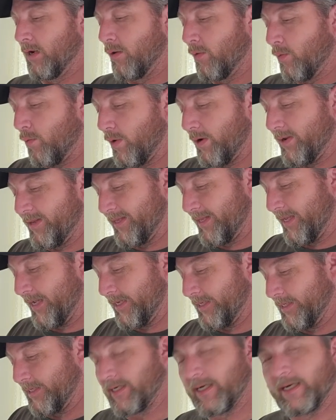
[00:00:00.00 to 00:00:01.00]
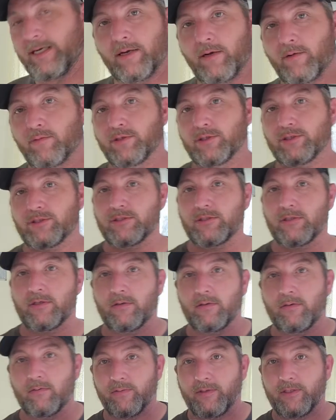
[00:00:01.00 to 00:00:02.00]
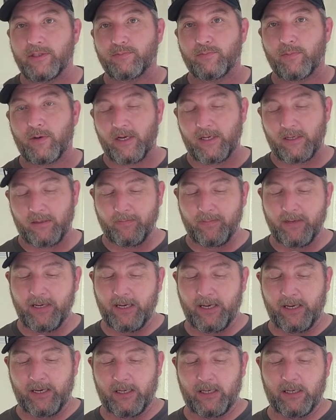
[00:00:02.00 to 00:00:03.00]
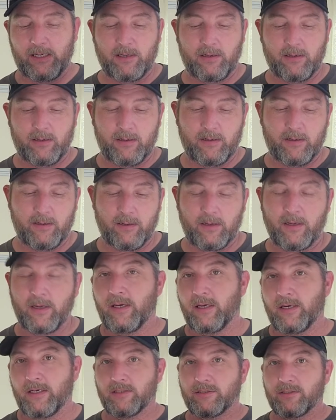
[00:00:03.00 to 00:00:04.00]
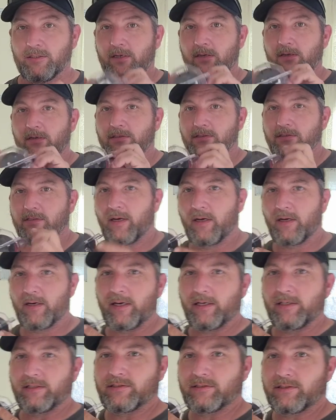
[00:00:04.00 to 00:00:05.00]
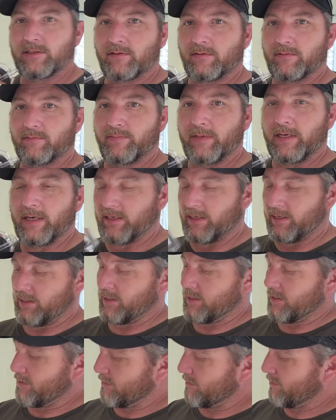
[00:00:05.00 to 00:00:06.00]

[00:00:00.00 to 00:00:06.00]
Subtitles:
One thing that I noticed on this brand of bit is there is not a center bit in here.